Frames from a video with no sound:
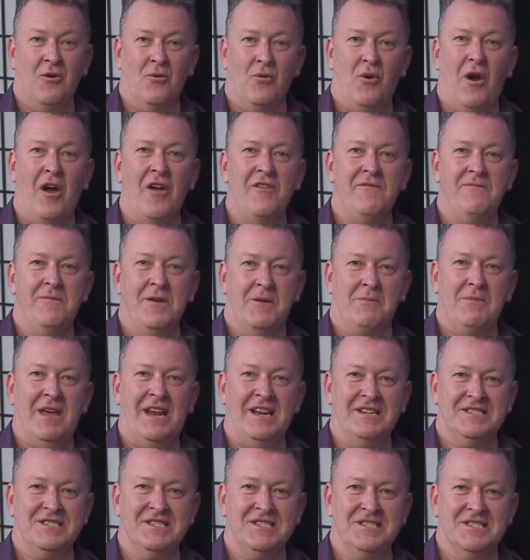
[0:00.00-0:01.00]
on Rove
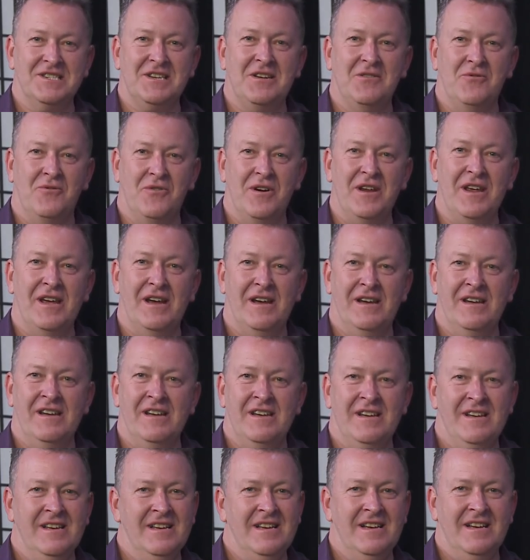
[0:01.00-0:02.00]
McManus's career.
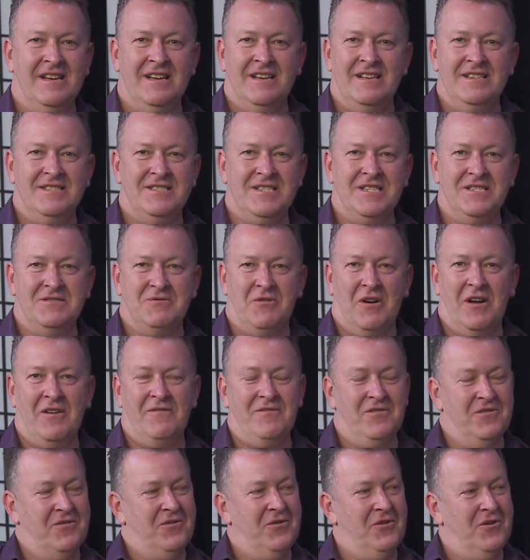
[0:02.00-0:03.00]
Geez,
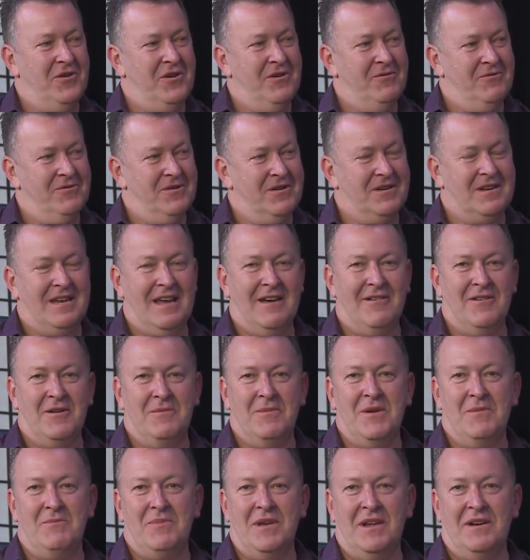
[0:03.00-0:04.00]
Rove, I thought you were going
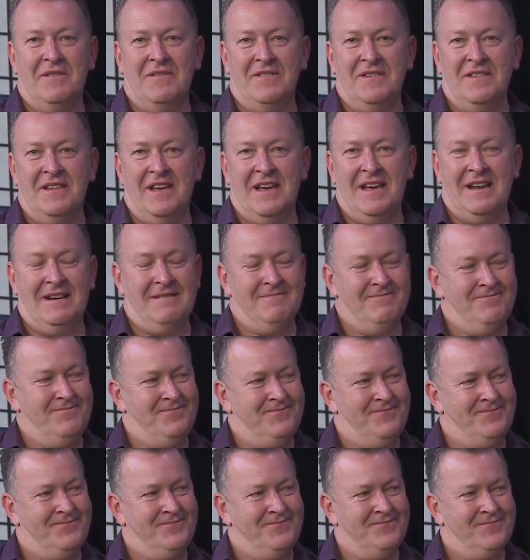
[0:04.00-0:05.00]
a bit better than that.
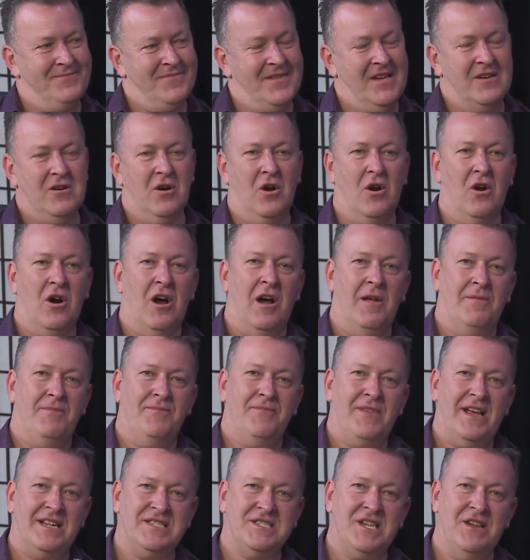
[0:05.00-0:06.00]
All right,
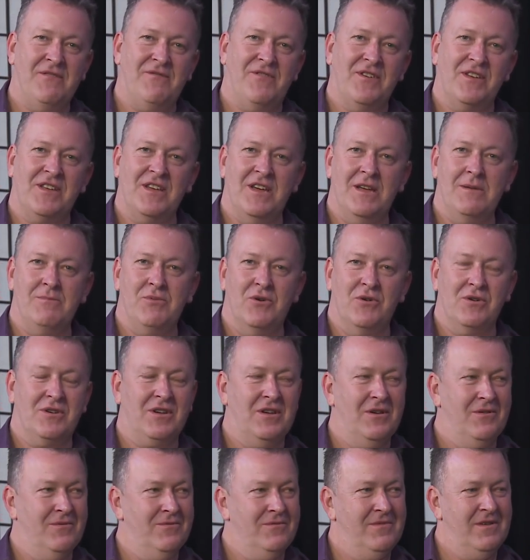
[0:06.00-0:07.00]
that's it. Is it
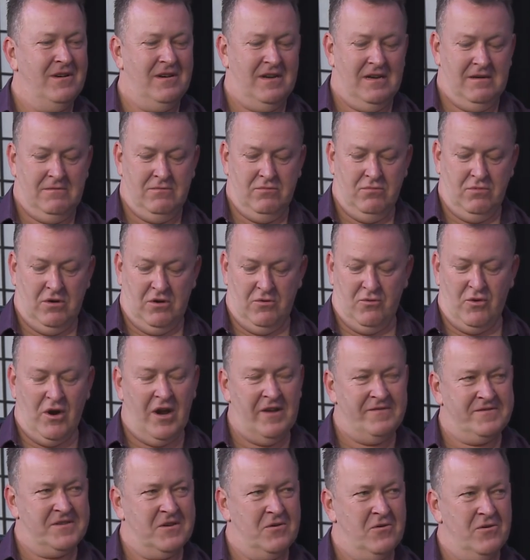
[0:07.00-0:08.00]
comfortable? Uh, what
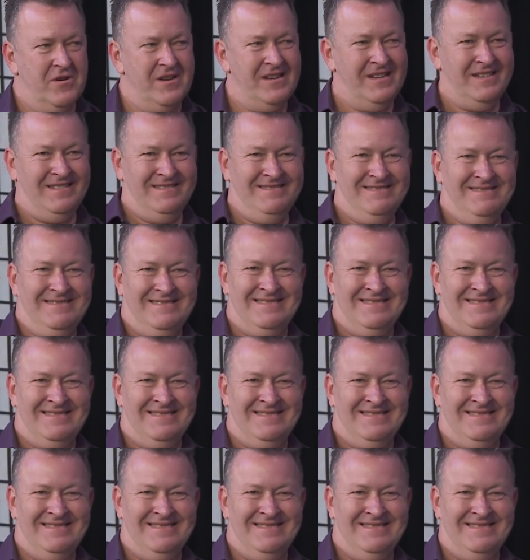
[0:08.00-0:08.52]
Rove's career?